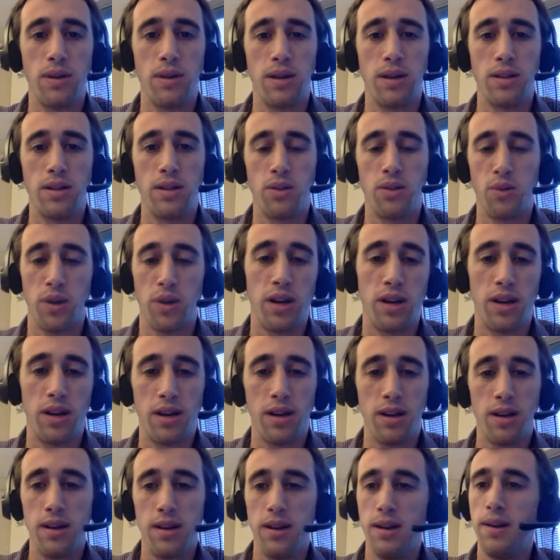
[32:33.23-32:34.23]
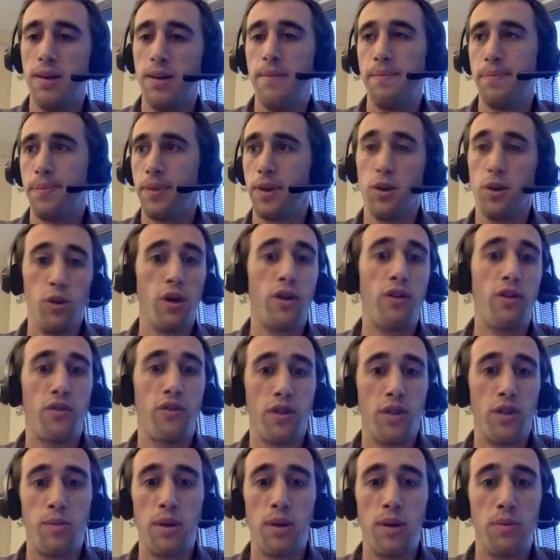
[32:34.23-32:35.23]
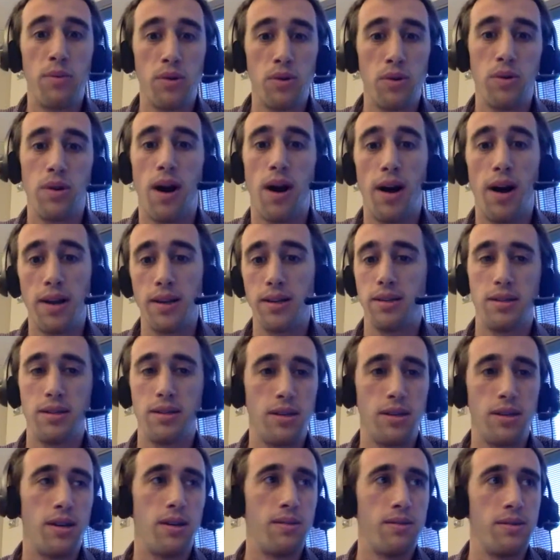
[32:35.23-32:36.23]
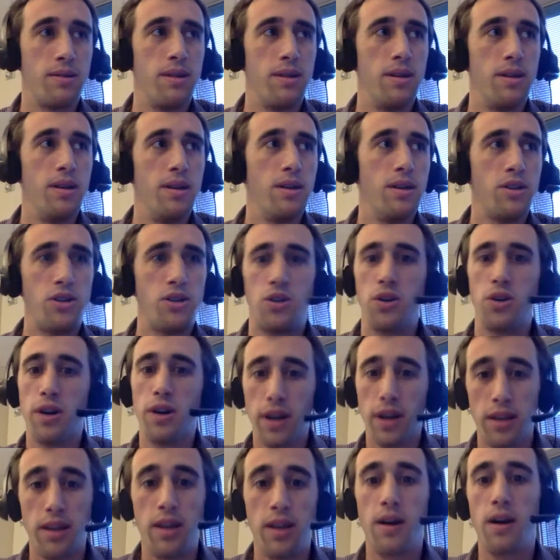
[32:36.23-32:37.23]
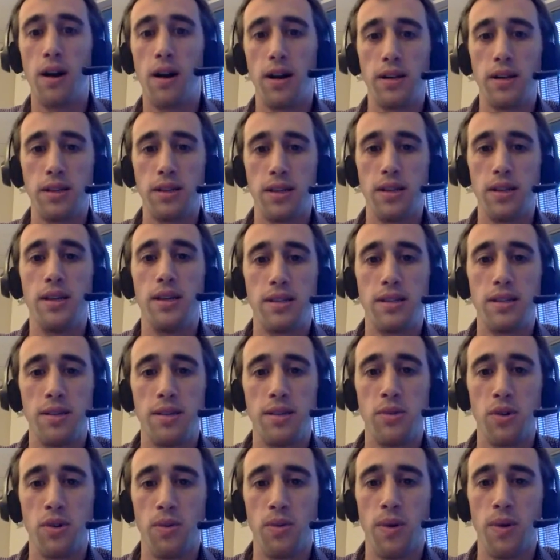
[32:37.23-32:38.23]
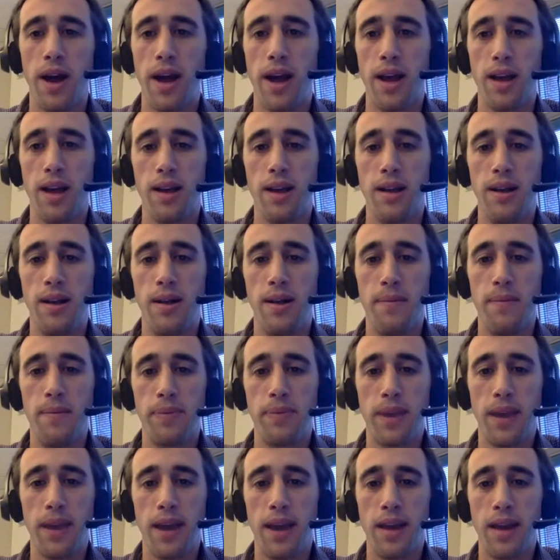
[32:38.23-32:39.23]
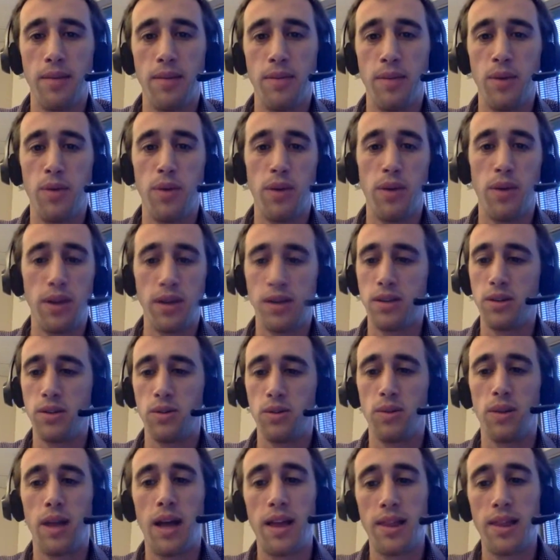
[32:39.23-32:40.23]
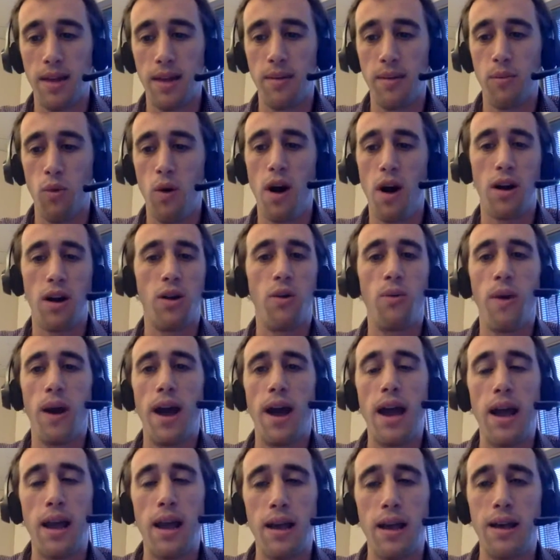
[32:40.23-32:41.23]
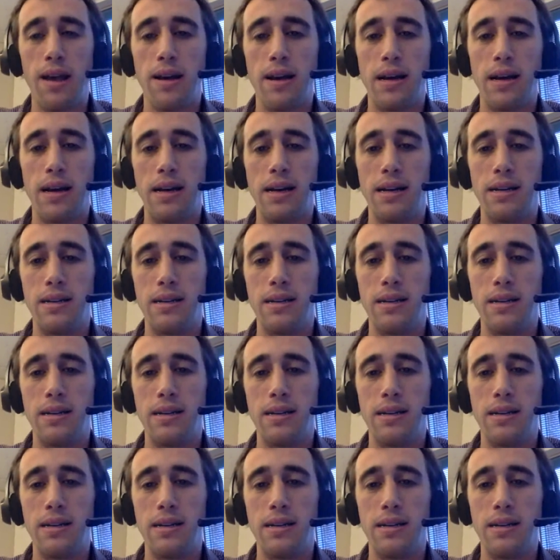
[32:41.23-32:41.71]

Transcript: And so we're gonna look for the people who God is, stirring in their hearts in a similar way, and be willing to let them walk away. And